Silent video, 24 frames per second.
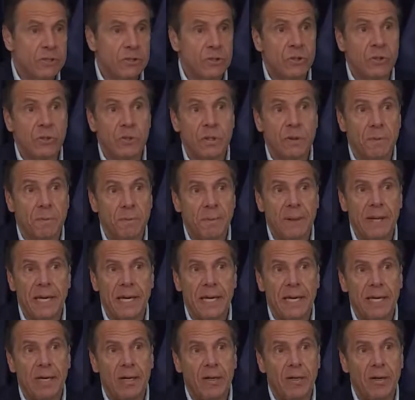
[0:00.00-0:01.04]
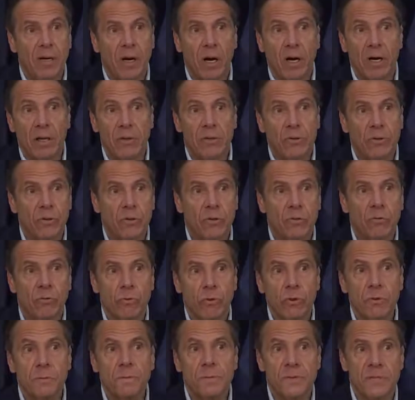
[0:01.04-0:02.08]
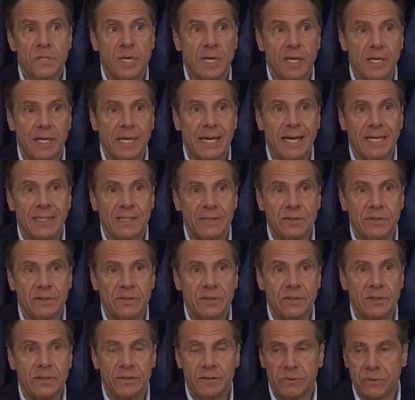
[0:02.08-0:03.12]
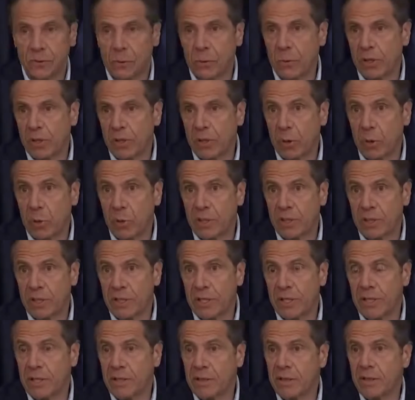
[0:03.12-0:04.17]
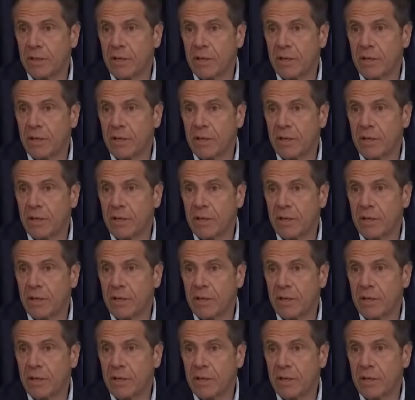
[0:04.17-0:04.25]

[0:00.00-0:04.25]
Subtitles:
to compare other groups against, so we know what the